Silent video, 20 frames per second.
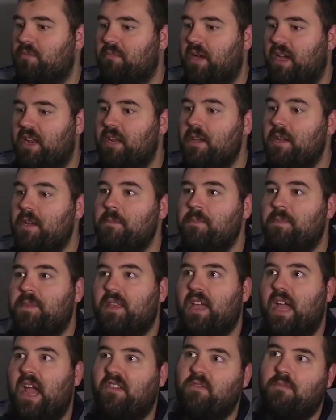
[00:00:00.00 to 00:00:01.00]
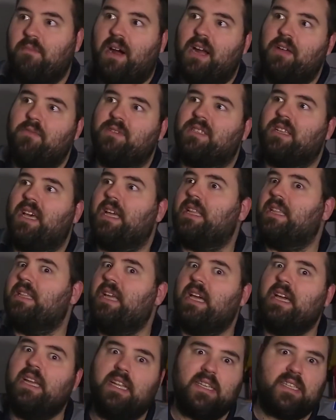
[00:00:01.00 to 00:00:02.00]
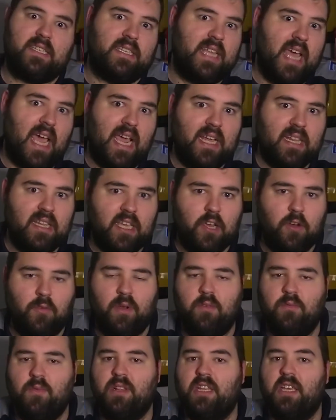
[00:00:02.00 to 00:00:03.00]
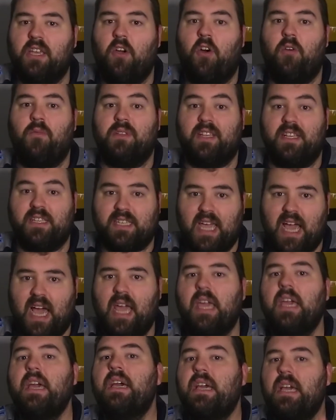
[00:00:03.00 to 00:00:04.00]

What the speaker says: But everybody was like, Dennis Daly, are we really going with this guy?